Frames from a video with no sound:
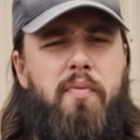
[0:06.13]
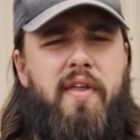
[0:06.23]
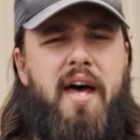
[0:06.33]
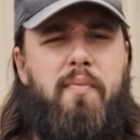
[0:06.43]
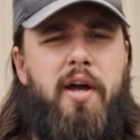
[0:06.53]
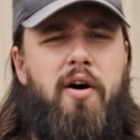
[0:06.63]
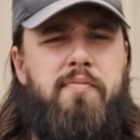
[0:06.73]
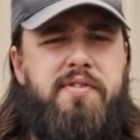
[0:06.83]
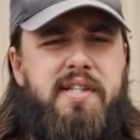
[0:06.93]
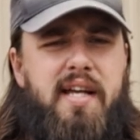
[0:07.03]
with Hideaway
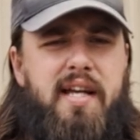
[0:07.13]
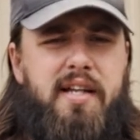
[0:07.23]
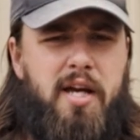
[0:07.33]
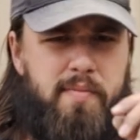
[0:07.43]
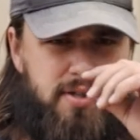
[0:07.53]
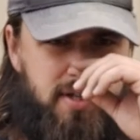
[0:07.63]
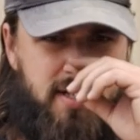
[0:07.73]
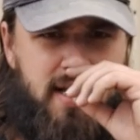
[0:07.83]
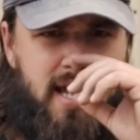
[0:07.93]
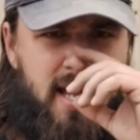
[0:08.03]
Homestead coming to you
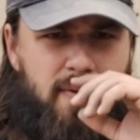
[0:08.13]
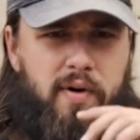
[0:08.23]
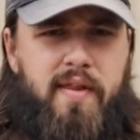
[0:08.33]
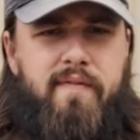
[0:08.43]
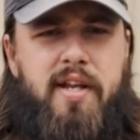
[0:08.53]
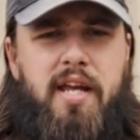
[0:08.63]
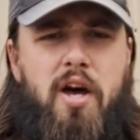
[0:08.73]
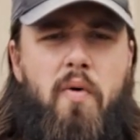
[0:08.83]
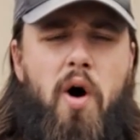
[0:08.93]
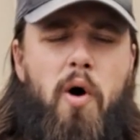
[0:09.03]
today with a
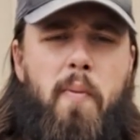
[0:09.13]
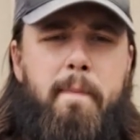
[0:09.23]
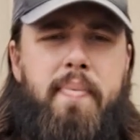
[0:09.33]
video on